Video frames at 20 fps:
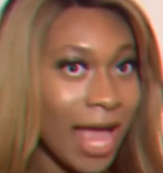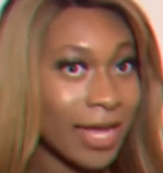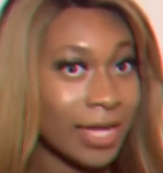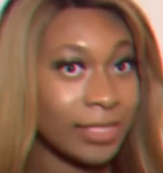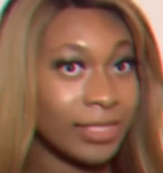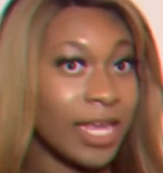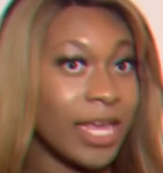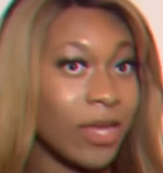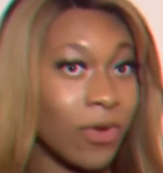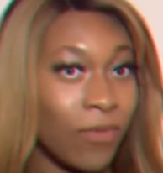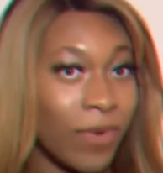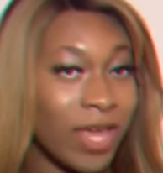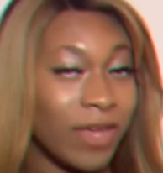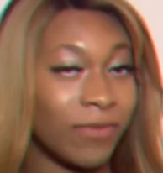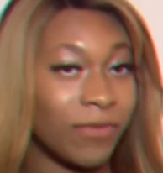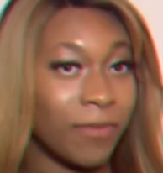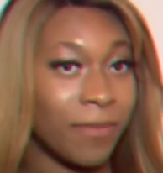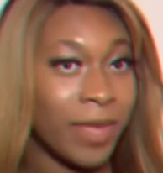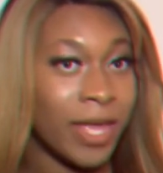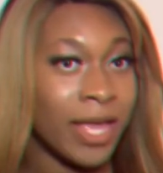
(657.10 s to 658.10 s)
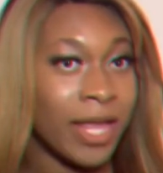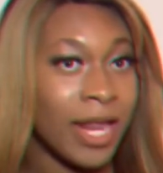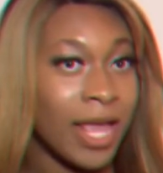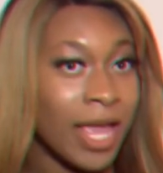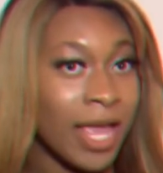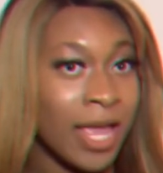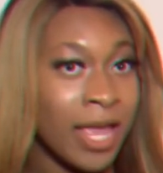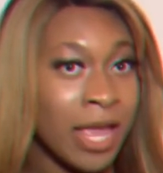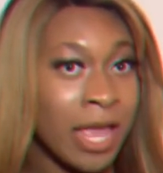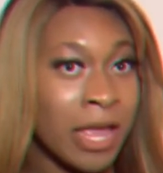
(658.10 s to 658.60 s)
take away from it.
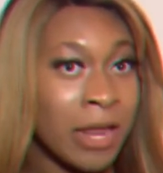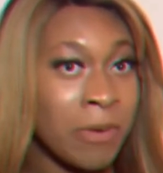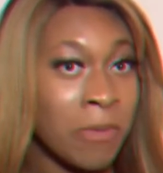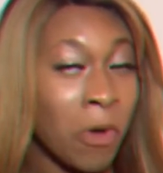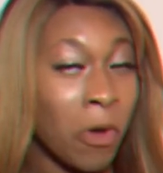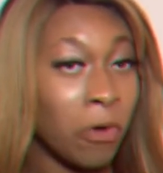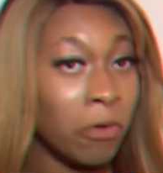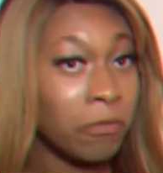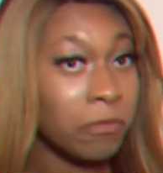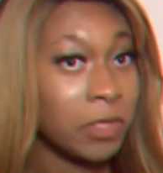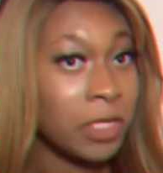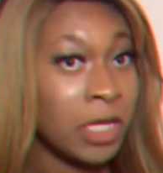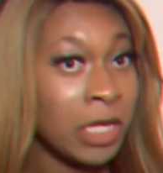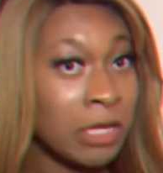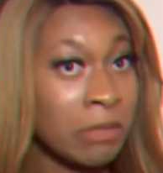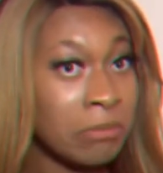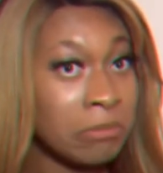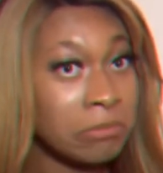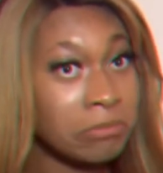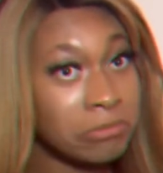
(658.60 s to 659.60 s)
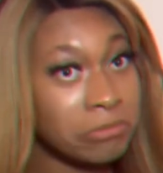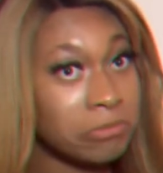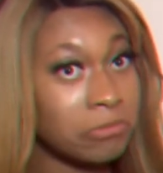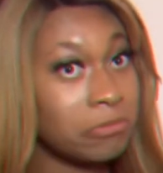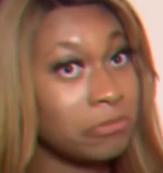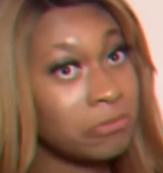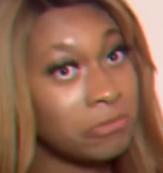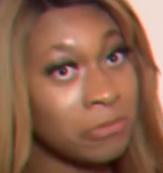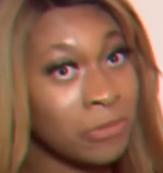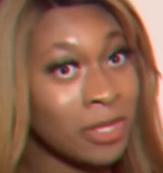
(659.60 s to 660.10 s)
And hopefully
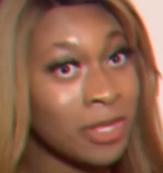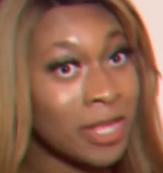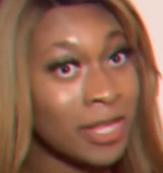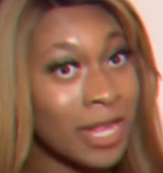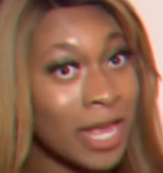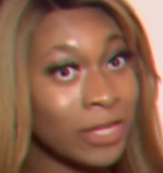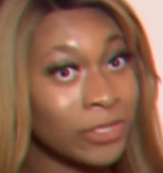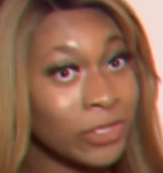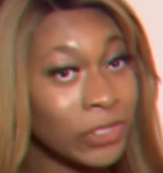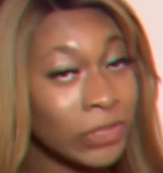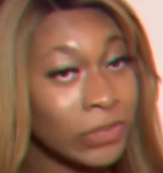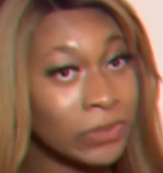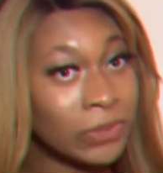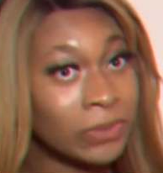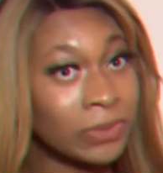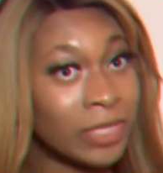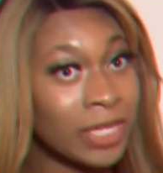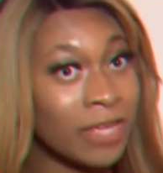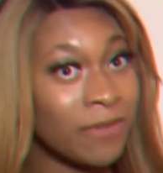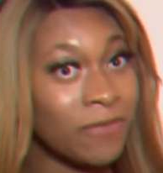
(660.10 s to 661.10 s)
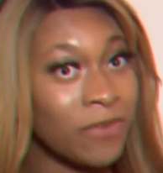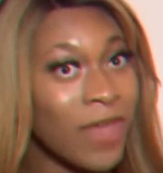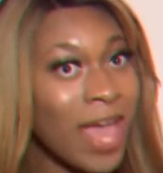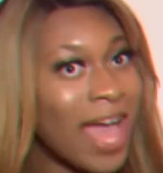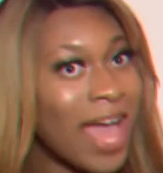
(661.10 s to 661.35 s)
you get that too. If you had